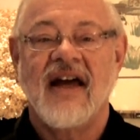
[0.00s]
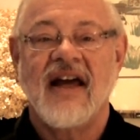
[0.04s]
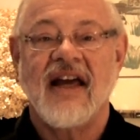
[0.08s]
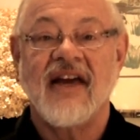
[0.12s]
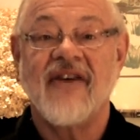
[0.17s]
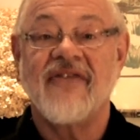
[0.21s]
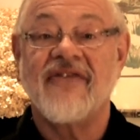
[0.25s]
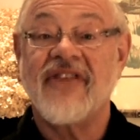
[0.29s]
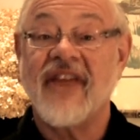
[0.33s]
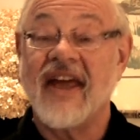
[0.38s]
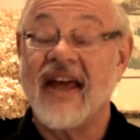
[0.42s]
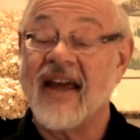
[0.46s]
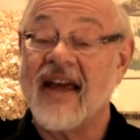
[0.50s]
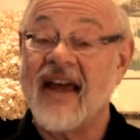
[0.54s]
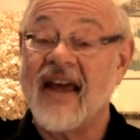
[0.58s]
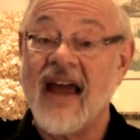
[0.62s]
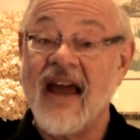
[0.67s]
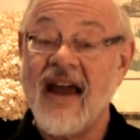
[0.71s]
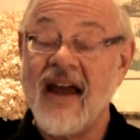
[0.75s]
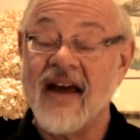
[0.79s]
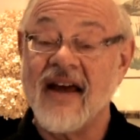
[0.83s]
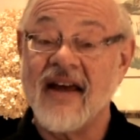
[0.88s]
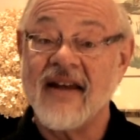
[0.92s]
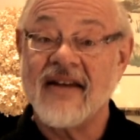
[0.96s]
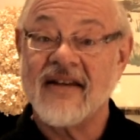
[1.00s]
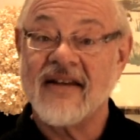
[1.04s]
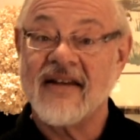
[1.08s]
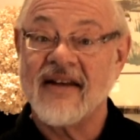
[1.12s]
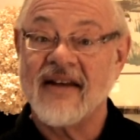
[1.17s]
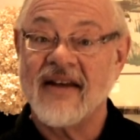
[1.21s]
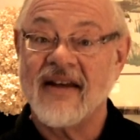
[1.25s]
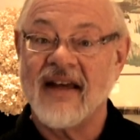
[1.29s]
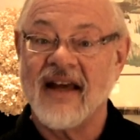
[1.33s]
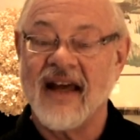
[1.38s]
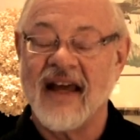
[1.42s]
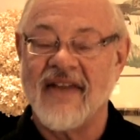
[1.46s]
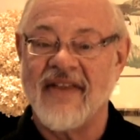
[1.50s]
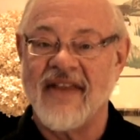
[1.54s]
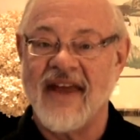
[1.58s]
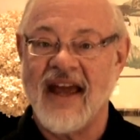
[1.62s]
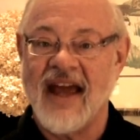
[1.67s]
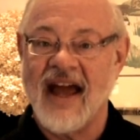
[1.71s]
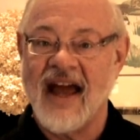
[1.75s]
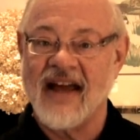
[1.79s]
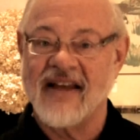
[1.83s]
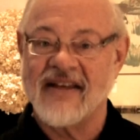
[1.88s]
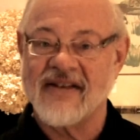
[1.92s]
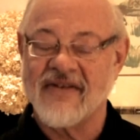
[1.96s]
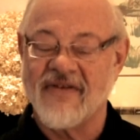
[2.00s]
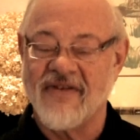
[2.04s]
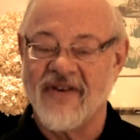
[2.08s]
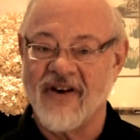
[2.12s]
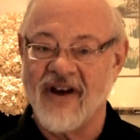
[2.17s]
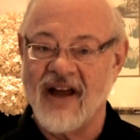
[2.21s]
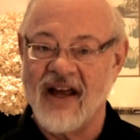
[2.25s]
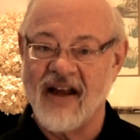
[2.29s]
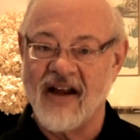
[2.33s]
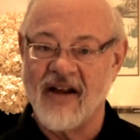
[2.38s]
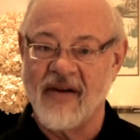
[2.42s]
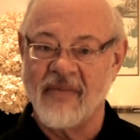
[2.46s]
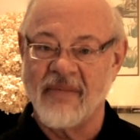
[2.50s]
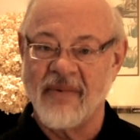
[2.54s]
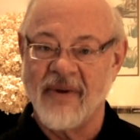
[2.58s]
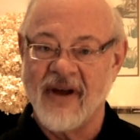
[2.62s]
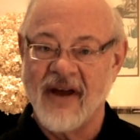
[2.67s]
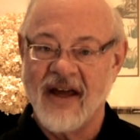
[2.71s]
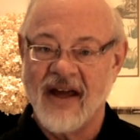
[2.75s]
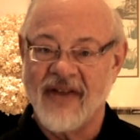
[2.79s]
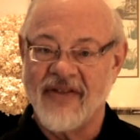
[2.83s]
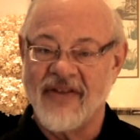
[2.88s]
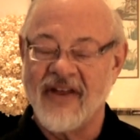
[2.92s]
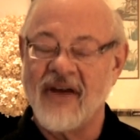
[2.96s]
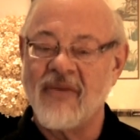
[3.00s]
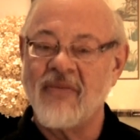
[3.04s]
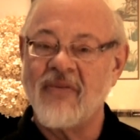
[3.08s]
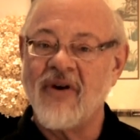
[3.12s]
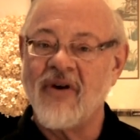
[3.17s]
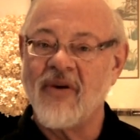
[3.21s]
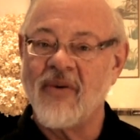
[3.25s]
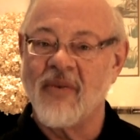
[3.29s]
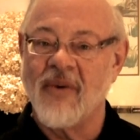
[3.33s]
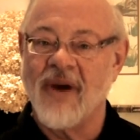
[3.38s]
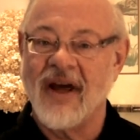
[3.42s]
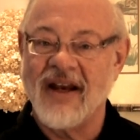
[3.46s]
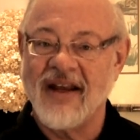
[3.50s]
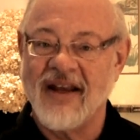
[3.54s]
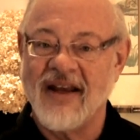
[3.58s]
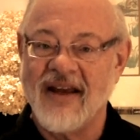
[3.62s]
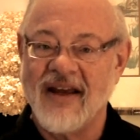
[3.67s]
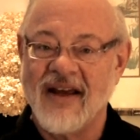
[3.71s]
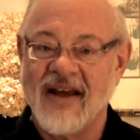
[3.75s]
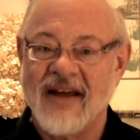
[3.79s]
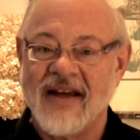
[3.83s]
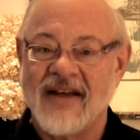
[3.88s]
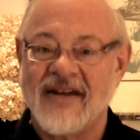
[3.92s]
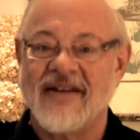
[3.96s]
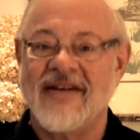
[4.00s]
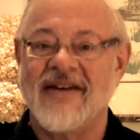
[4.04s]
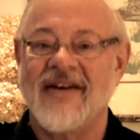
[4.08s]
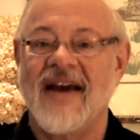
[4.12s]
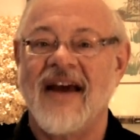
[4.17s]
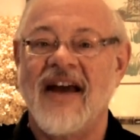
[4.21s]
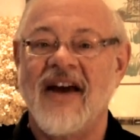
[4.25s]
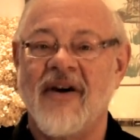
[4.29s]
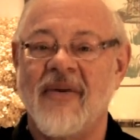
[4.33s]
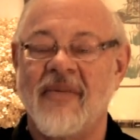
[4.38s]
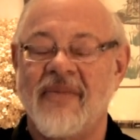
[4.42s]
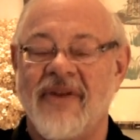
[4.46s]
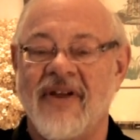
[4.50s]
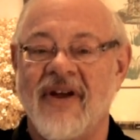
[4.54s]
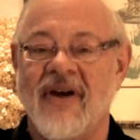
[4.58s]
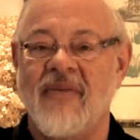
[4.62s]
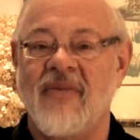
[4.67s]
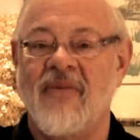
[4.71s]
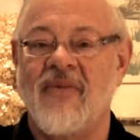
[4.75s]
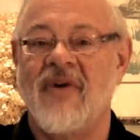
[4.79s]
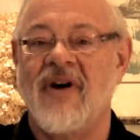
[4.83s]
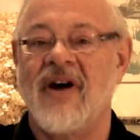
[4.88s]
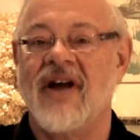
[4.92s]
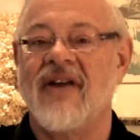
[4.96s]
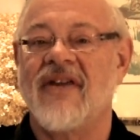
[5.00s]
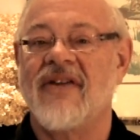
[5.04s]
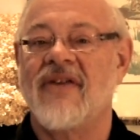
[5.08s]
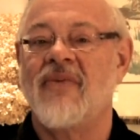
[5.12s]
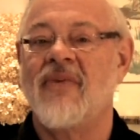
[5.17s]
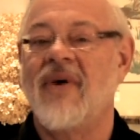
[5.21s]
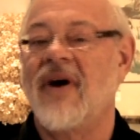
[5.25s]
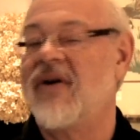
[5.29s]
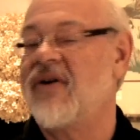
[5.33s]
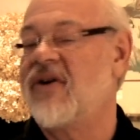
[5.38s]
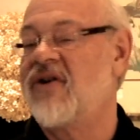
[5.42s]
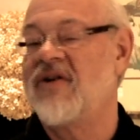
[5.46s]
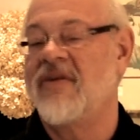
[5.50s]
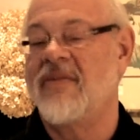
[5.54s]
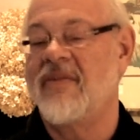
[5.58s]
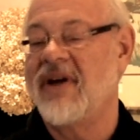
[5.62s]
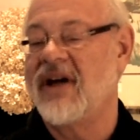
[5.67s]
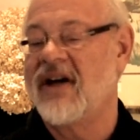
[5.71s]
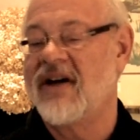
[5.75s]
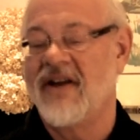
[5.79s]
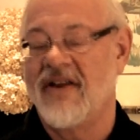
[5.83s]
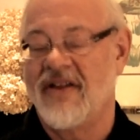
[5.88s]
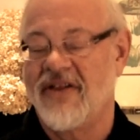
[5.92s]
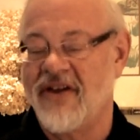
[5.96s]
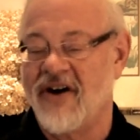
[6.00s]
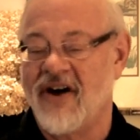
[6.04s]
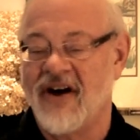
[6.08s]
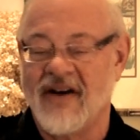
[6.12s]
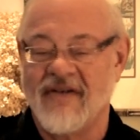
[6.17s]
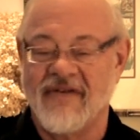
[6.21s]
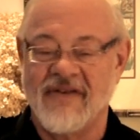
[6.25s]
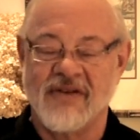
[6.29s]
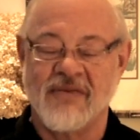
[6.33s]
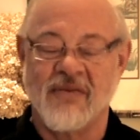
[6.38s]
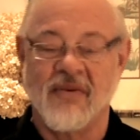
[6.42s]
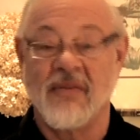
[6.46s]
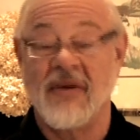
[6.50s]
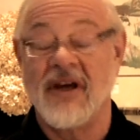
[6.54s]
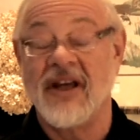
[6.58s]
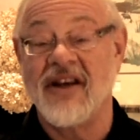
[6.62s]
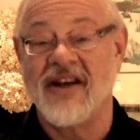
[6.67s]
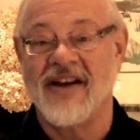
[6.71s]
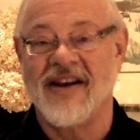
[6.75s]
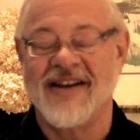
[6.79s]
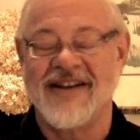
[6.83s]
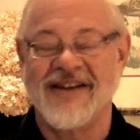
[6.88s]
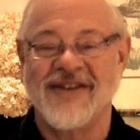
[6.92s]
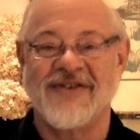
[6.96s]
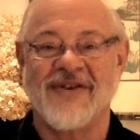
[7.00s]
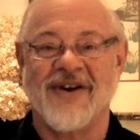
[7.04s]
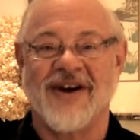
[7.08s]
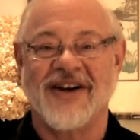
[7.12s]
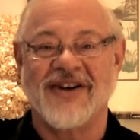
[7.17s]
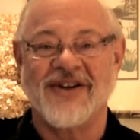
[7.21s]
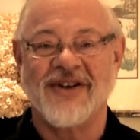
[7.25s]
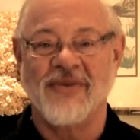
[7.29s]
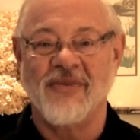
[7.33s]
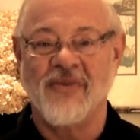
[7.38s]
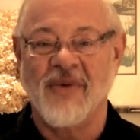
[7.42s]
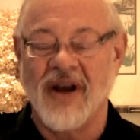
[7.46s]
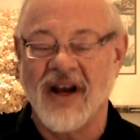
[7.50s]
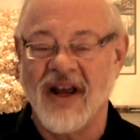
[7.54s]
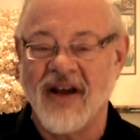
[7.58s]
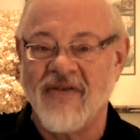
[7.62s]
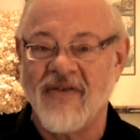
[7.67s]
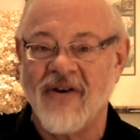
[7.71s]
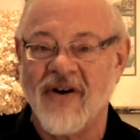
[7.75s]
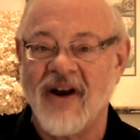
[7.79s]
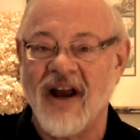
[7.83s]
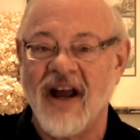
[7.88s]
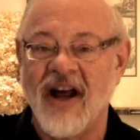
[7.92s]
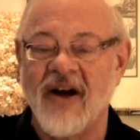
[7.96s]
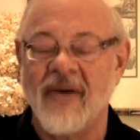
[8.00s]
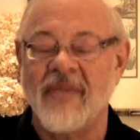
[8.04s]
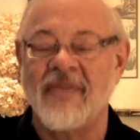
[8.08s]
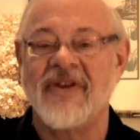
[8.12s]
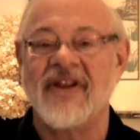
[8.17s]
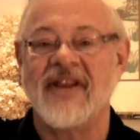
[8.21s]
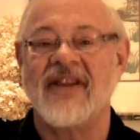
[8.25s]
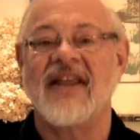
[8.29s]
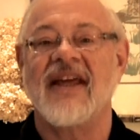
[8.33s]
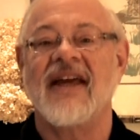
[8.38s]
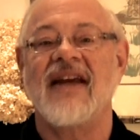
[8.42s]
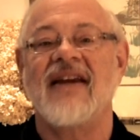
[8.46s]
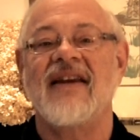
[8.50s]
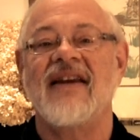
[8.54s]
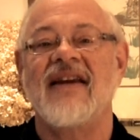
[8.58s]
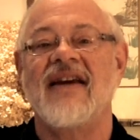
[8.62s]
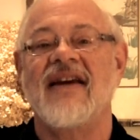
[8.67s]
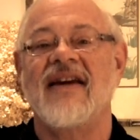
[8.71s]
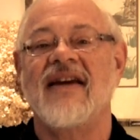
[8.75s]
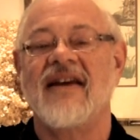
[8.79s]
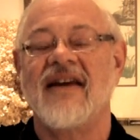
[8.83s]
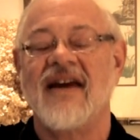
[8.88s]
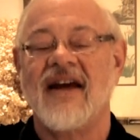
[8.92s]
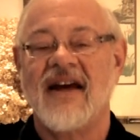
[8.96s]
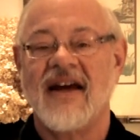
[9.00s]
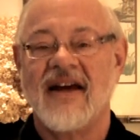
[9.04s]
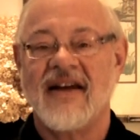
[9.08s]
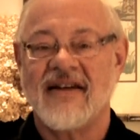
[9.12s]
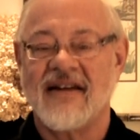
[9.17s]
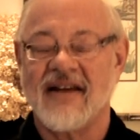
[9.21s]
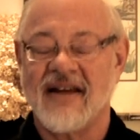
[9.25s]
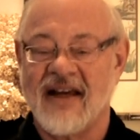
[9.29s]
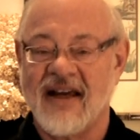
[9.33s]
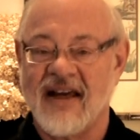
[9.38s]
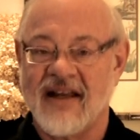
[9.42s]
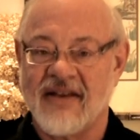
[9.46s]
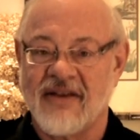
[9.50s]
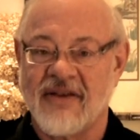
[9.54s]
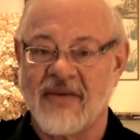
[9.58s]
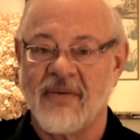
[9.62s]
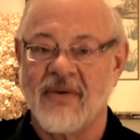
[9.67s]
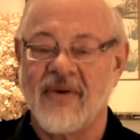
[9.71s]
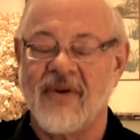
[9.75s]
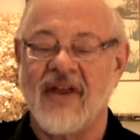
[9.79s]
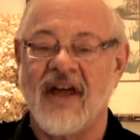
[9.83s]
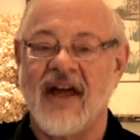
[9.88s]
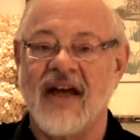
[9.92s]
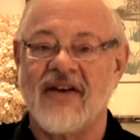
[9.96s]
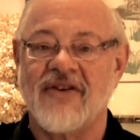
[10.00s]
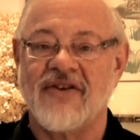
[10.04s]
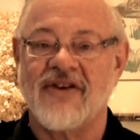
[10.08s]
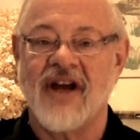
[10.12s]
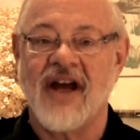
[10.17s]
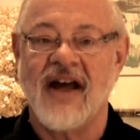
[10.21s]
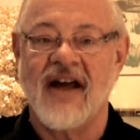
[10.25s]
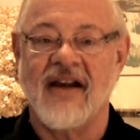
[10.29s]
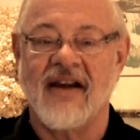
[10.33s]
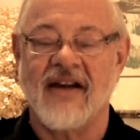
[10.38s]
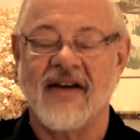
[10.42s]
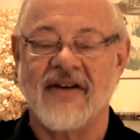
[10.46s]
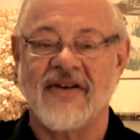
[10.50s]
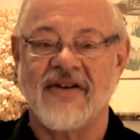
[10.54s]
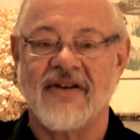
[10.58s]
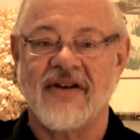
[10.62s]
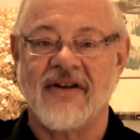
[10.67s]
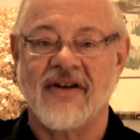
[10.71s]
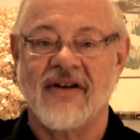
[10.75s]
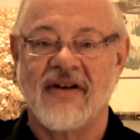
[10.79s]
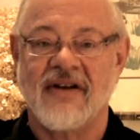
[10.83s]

If they can't, and they ask for help, then we're ready to help them with what could be thought of as remedial instruction, whatever help that they need to get through that challenge.